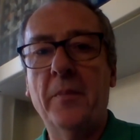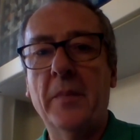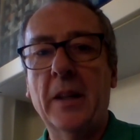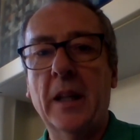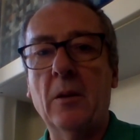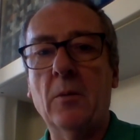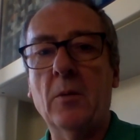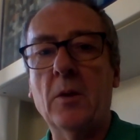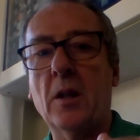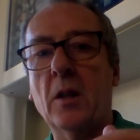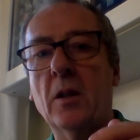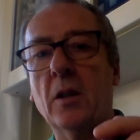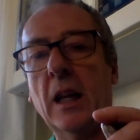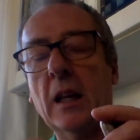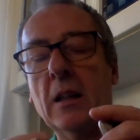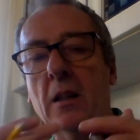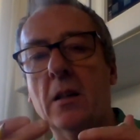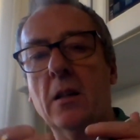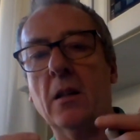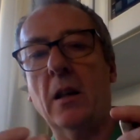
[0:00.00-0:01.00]
it was a good
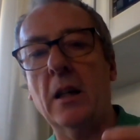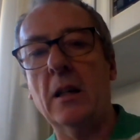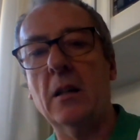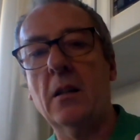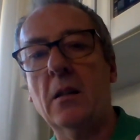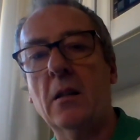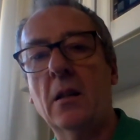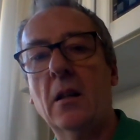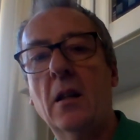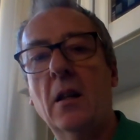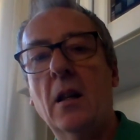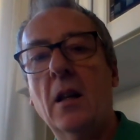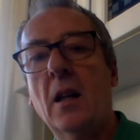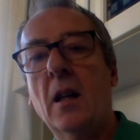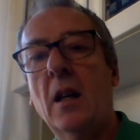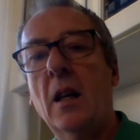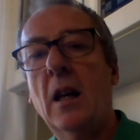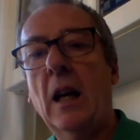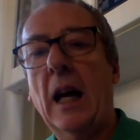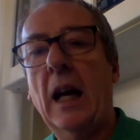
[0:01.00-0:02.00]
exercise
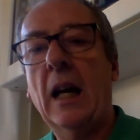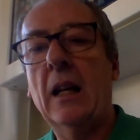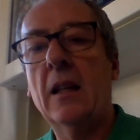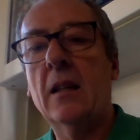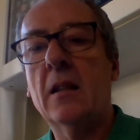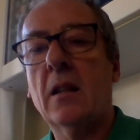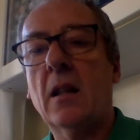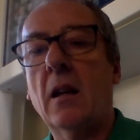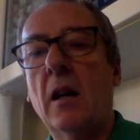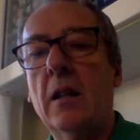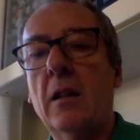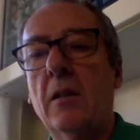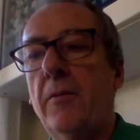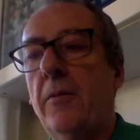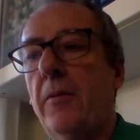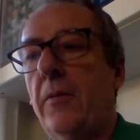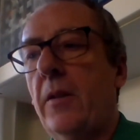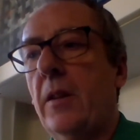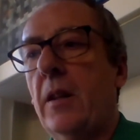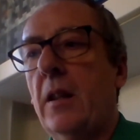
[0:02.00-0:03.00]
and kind
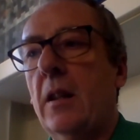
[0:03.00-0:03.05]
of